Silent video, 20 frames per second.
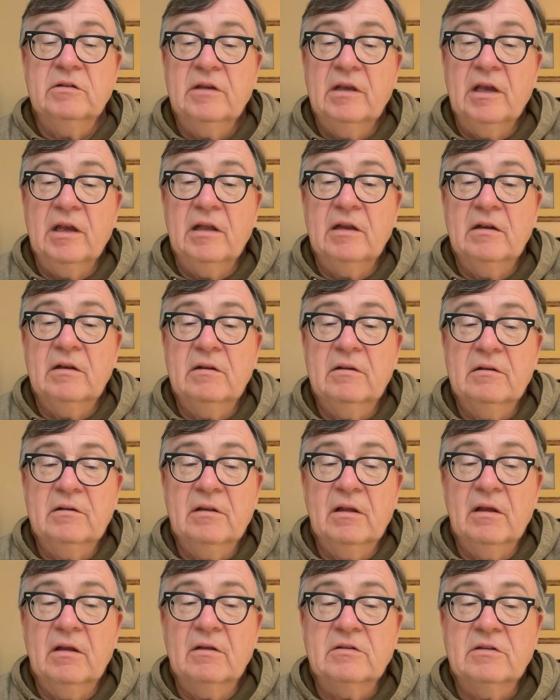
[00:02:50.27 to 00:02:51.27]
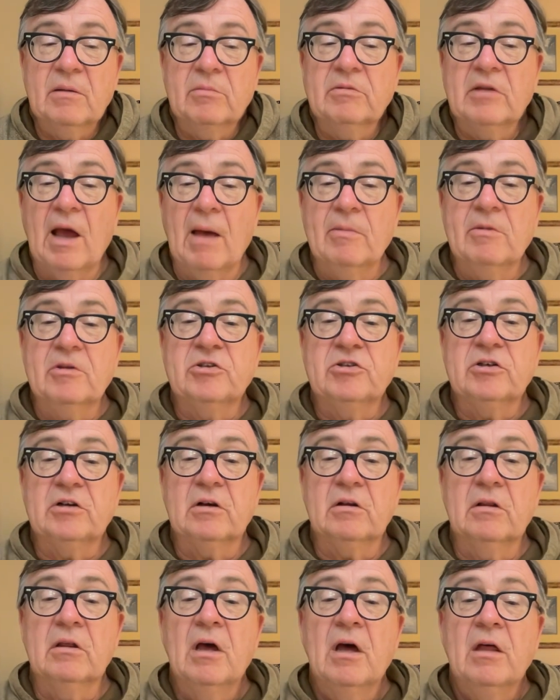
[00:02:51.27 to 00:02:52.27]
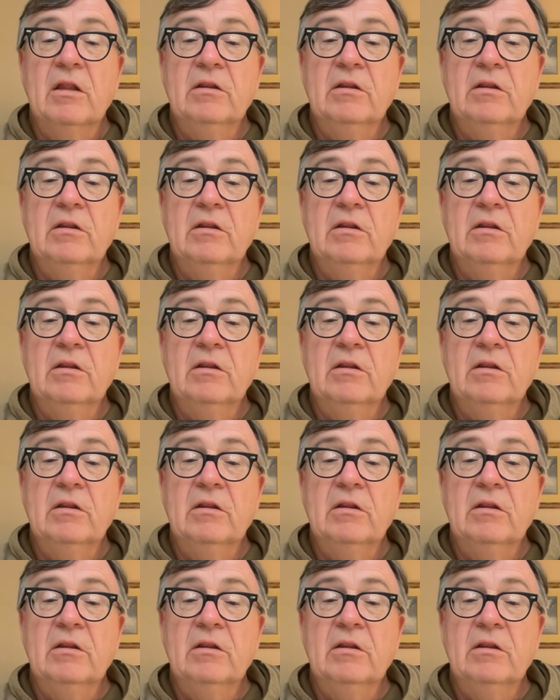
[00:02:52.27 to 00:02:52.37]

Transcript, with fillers: in uh, sometime this year,